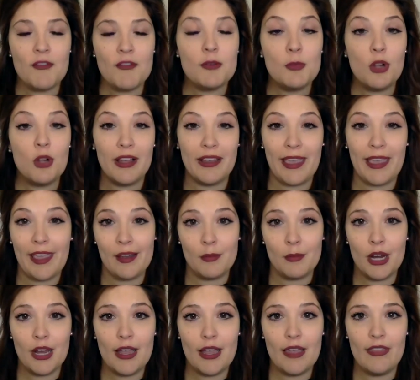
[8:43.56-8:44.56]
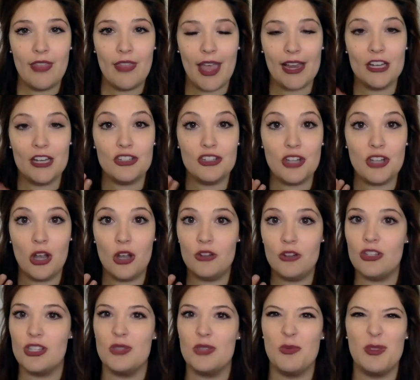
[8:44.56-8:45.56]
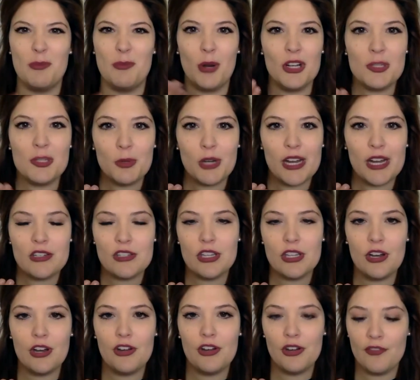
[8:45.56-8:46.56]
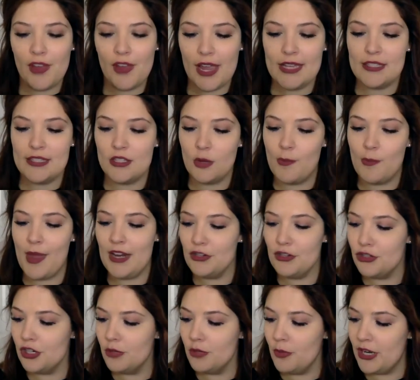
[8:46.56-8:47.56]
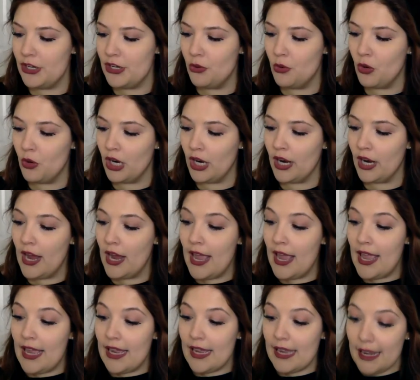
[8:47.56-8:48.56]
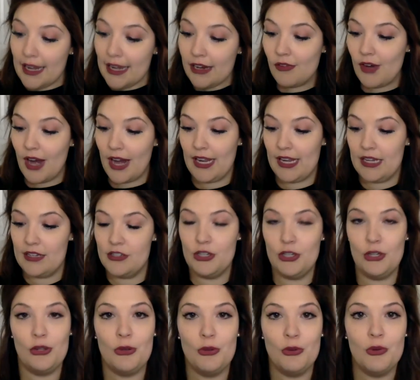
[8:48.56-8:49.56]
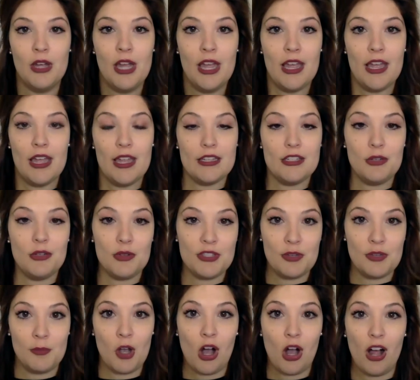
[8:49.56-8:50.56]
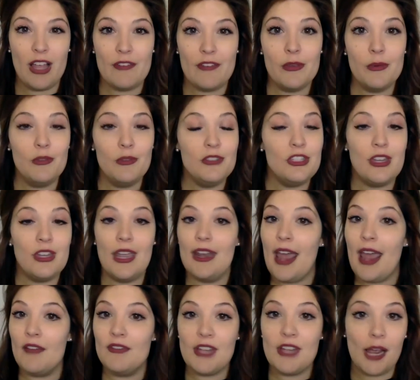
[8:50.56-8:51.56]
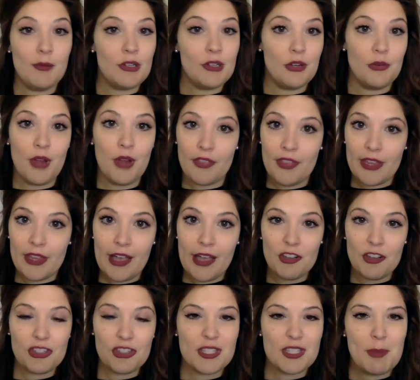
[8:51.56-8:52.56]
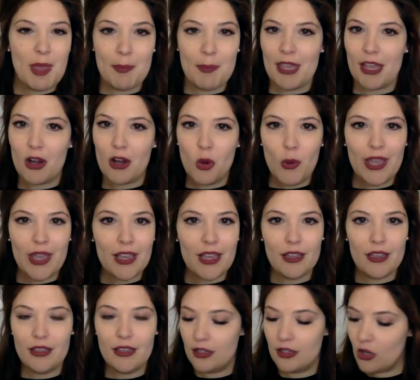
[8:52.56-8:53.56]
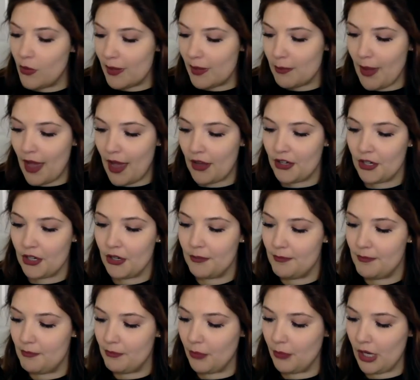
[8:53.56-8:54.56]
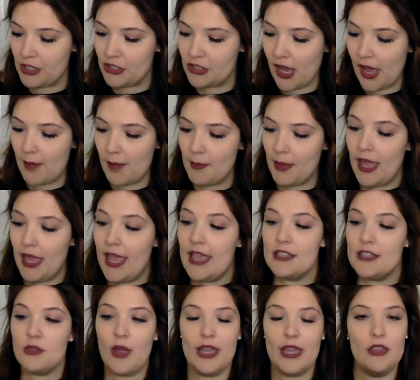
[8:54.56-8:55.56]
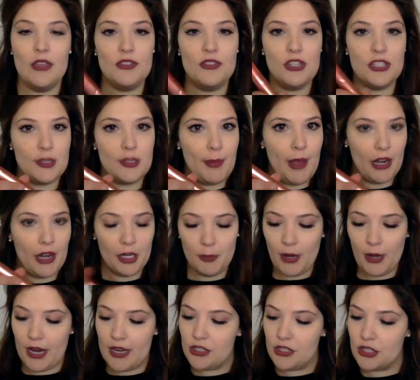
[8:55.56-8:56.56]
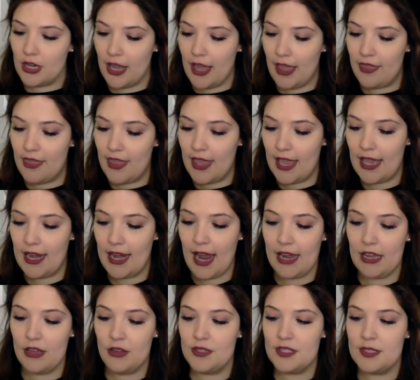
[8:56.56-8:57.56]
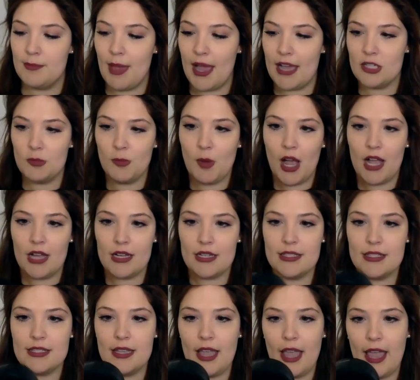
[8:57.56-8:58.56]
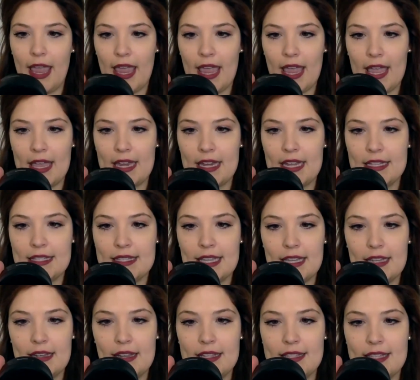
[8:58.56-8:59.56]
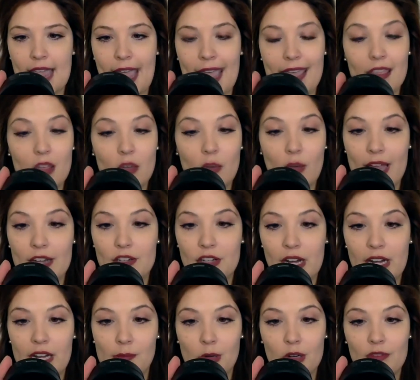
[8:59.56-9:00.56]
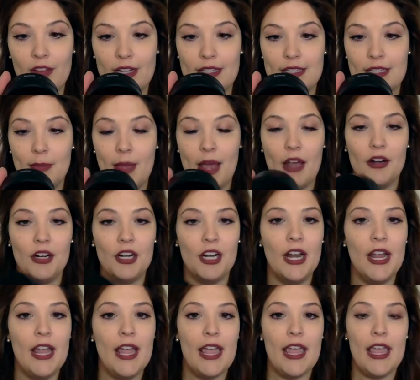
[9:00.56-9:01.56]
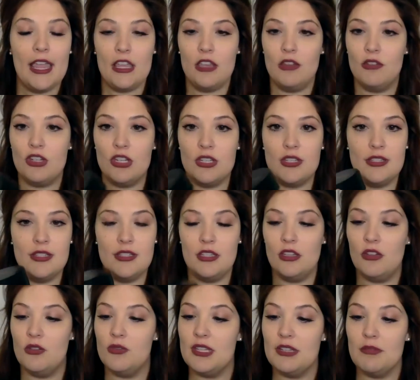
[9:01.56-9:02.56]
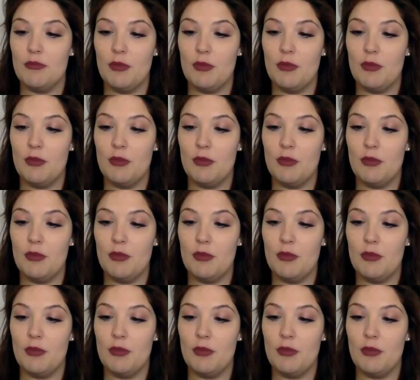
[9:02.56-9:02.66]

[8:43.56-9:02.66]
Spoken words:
on camera, and that can show just with perspiration on your face. So make sure when you're getting ready to do a Zoom call, if you can have time to do nothing else, just maybe a quick powder brush up. So I use just a powder brush, and then I use Smashbox, and it's a halo hydrating perfecting powder. You just use it with